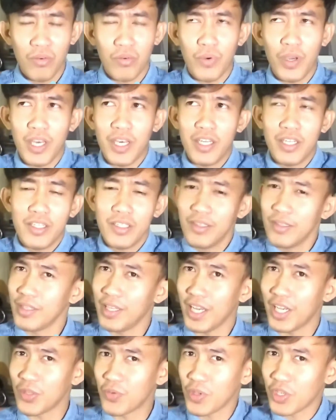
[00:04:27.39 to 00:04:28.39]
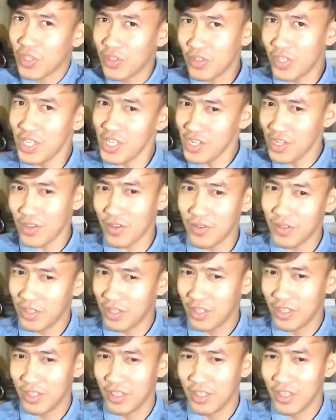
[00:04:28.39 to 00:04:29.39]
Well, as we continue,
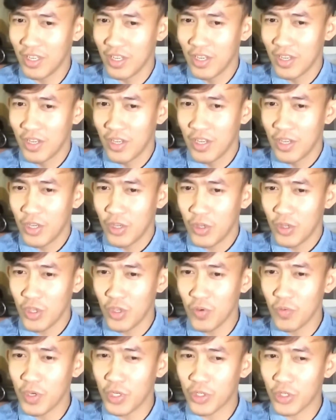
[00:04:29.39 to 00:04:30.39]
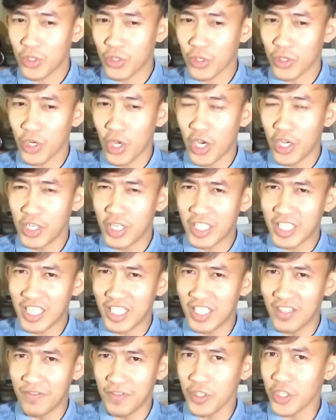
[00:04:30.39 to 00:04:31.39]
you want to turn on the
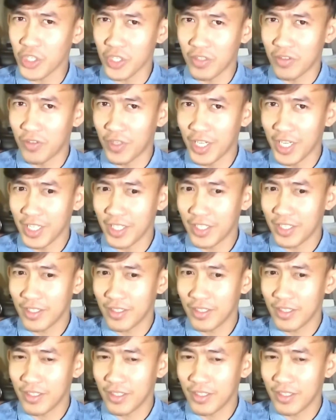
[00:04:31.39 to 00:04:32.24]
television, right?